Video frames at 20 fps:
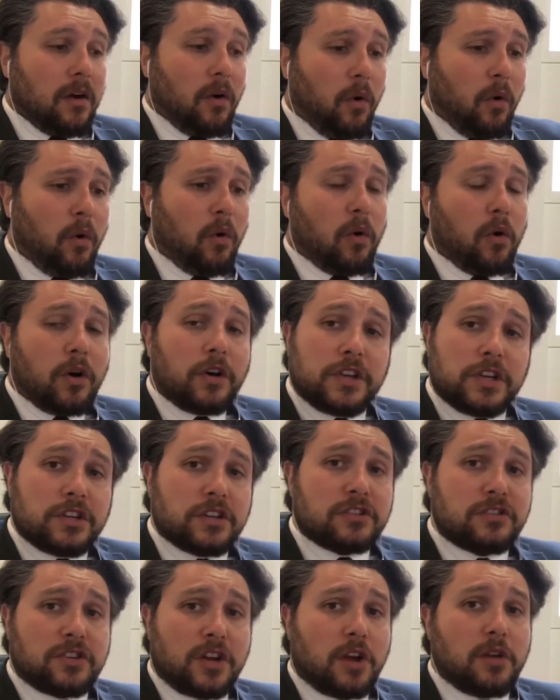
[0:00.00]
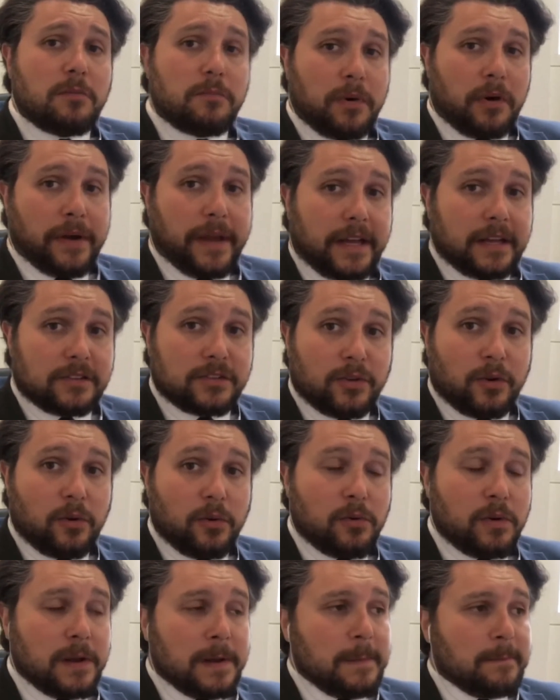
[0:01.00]
or you just don't buy it at
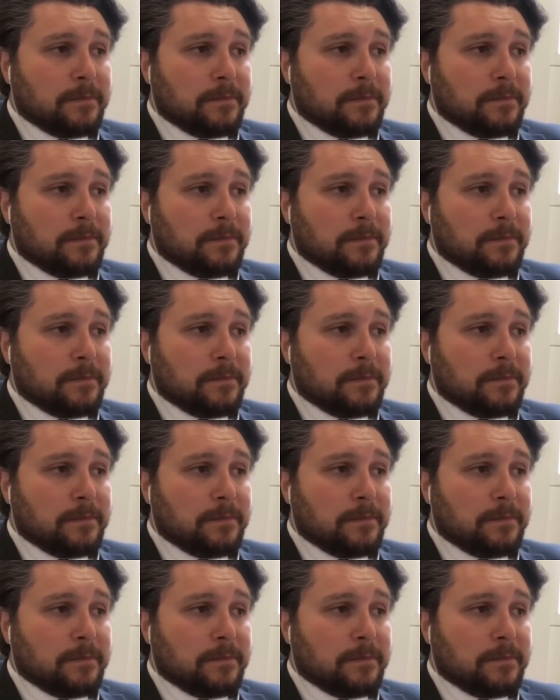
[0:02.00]
all.